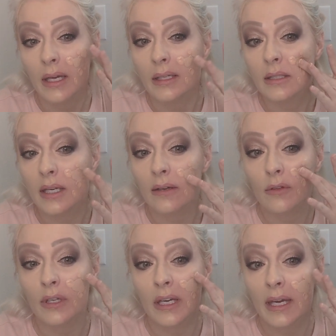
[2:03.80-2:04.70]
instead of
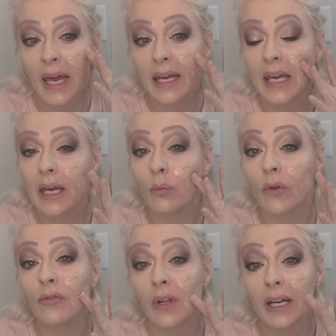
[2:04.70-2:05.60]
looking cakey, it
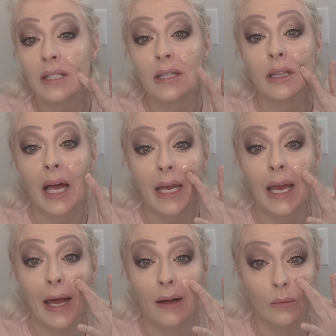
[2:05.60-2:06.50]
reflects the light
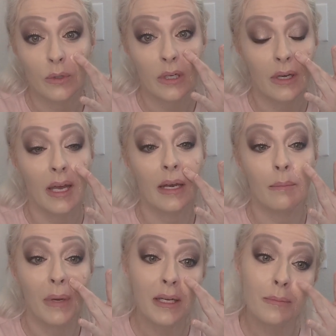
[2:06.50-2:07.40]
out and it
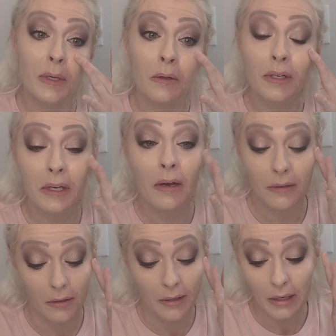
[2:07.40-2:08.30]
makes me look
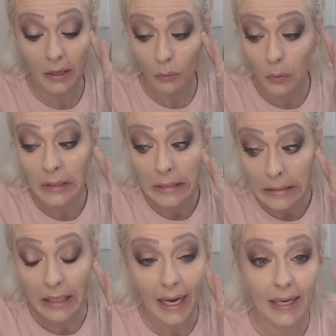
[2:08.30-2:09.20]
younger, and I really
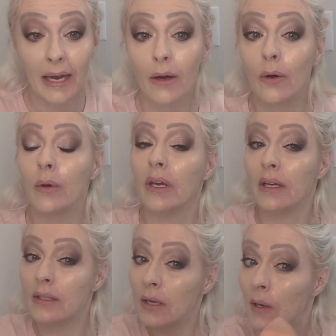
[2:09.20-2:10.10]
like how
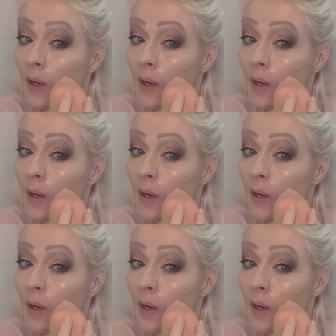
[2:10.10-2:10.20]
it